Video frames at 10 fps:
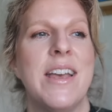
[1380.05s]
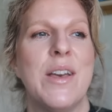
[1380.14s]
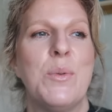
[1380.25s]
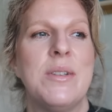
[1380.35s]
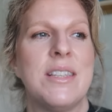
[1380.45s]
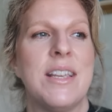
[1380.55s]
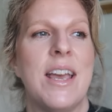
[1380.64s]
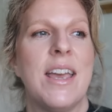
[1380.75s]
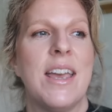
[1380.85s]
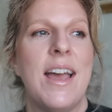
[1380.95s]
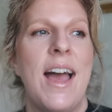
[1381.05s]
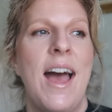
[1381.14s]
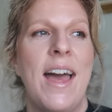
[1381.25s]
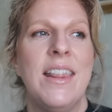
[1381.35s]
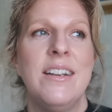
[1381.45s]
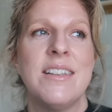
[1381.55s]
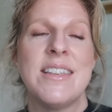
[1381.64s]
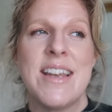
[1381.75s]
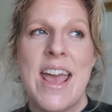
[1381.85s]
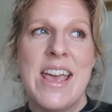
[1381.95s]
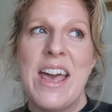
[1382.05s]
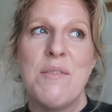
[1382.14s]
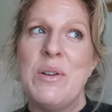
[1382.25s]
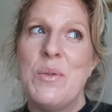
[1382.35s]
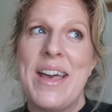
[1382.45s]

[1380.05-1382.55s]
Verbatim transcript: It was like, hi little snake, I've been